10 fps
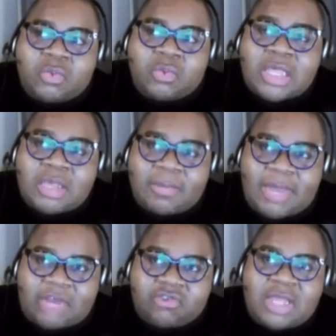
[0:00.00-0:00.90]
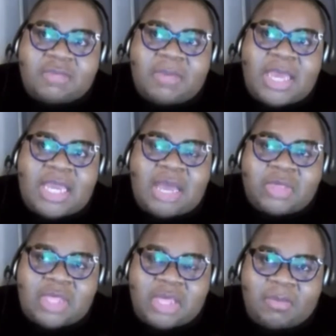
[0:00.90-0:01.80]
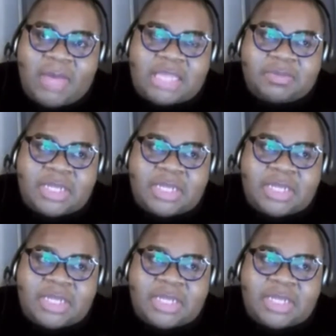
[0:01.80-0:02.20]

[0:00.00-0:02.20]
was a Black trans man that was killed by the